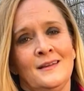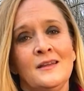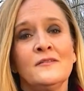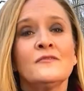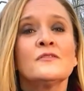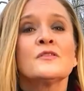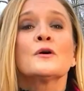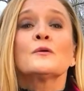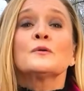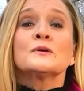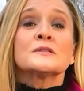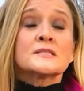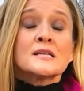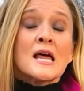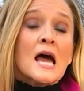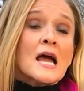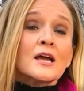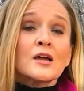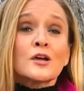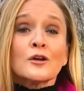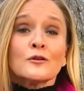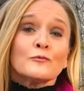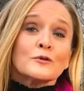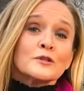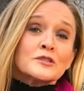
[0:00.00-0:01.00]
Even though he's
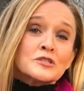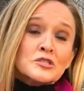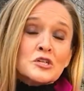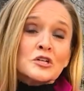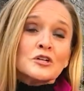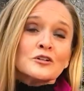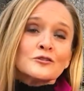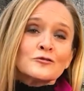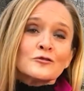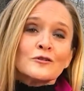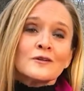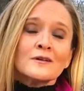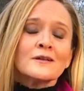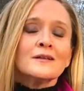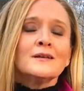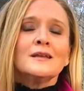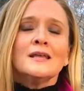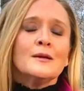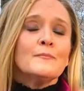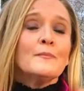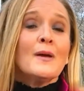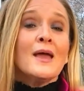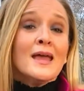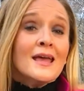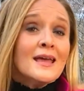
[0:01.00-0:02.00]
not good with children, and
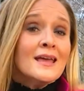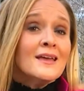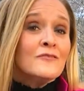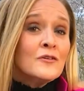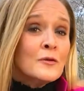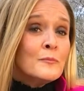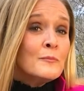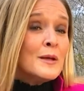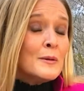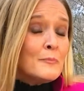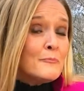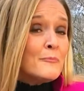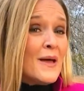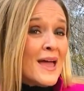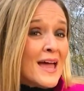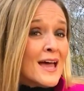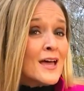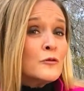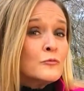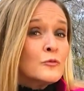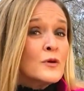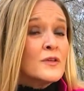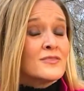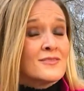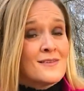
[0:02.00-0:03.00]
he may even be
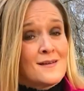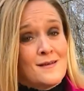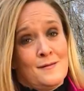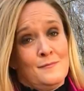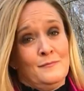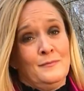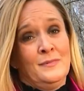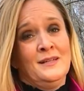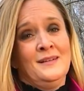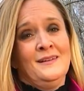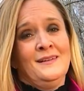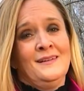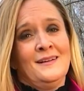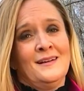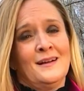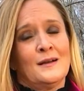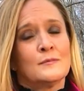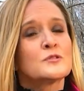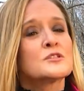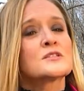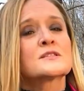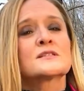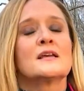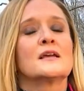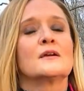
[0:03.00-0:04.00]
bad with them. I'm
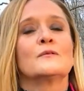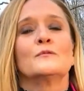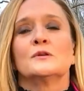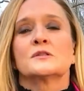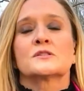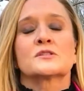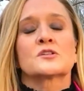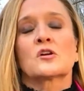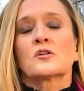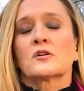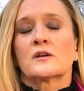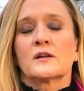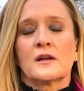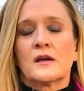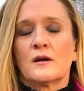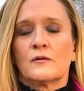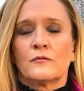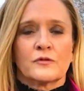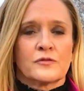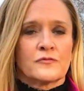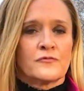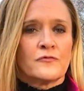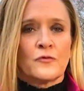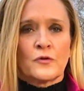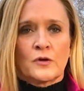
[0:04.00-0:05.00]
just saying we started out
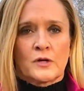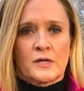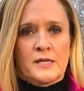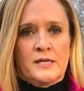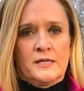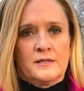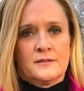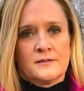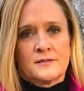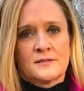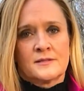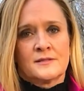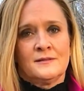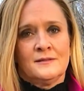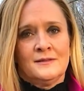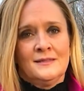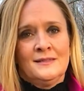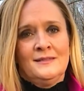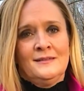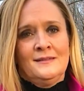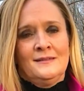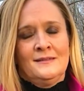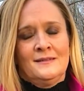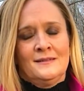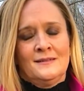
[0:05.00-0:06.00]
with 4 kids.
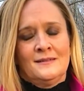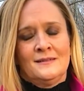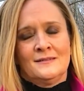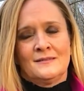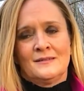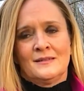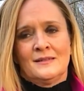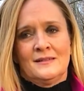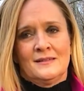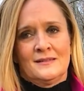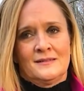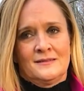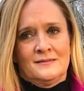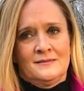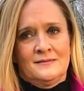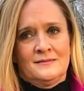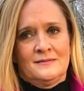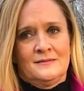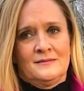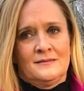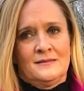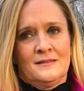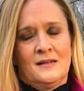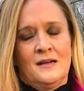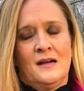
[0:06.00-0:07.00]
Oh, God.
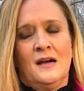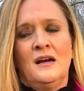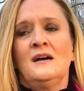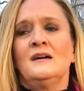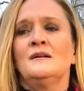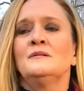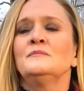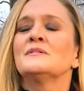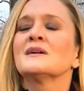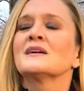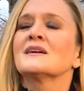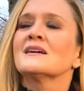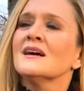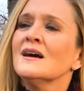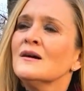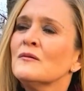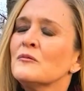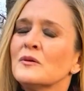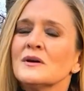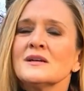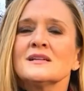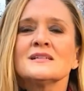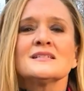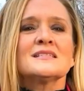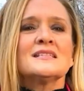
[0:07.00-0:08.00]
Oh, my God.
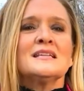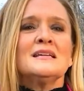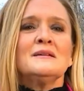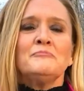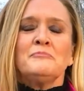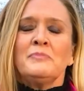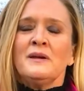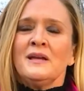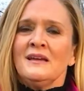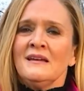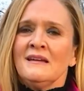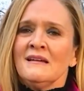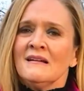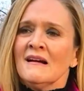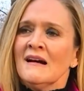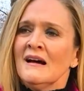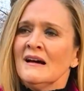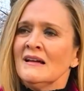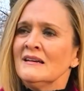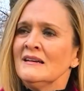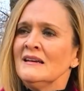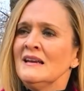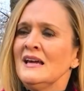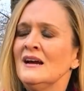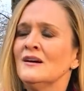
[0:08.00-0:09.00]
What is he
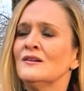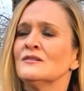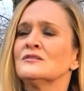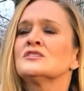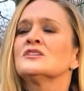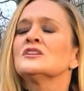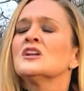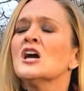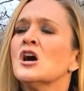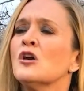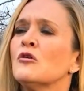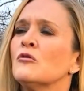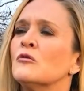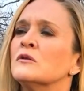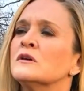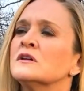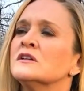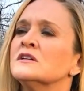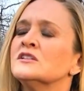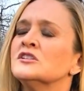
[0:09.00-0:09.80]
peeing on now? No.